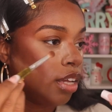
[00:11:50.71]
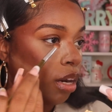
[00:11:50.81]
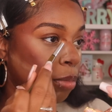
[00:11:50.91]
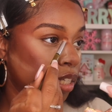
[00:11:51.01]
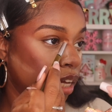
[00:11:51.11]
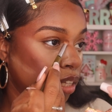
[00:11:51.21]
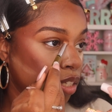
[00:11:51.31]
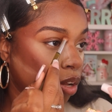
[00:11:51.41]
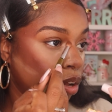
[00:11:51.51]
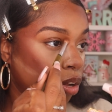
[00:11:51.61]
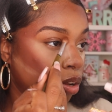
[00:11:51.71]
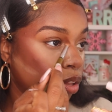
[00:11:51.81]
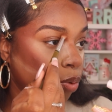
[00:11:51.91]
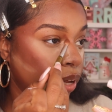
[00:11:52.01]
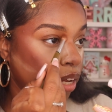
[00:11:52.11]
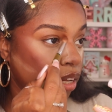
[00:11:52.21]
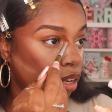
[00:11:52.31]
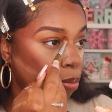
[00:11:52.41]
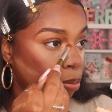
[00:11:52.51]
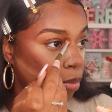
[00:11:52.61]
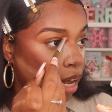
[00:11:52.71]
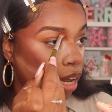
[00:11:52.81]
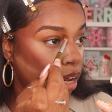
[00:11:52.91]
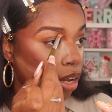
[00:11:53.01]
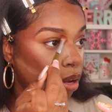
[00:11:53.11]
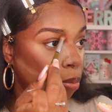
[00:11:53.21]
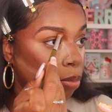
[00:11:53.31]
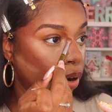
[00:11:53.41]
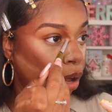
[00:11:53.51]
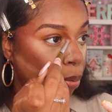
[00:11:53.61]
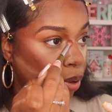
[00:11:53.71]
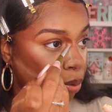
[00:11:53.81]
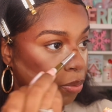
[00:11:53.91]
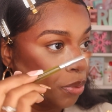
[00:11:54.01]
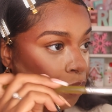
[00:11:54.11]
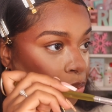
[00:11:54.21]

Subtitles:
And I'm gonna take this all the way up my brow bone.